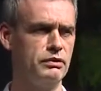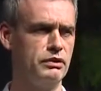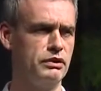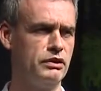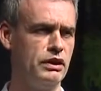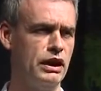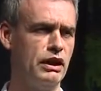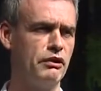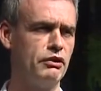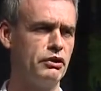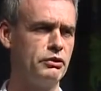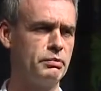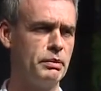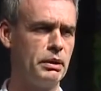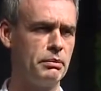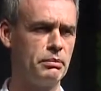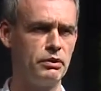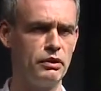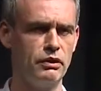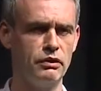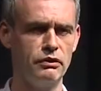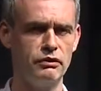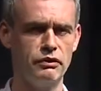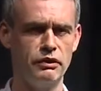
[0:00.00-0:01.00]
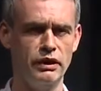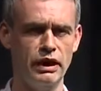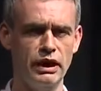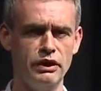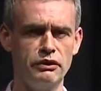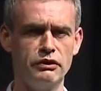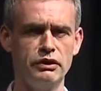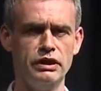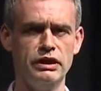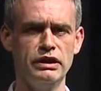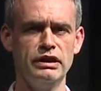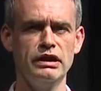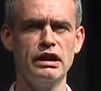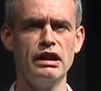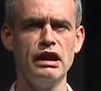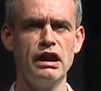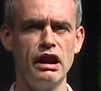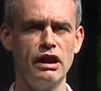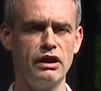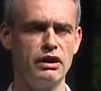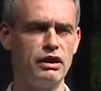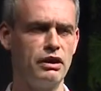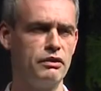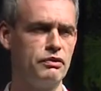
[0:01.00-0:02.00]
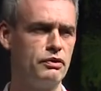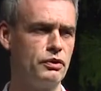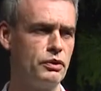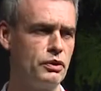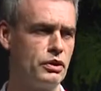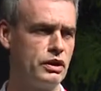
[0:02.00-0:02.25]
the Irish member of EDRI, Acta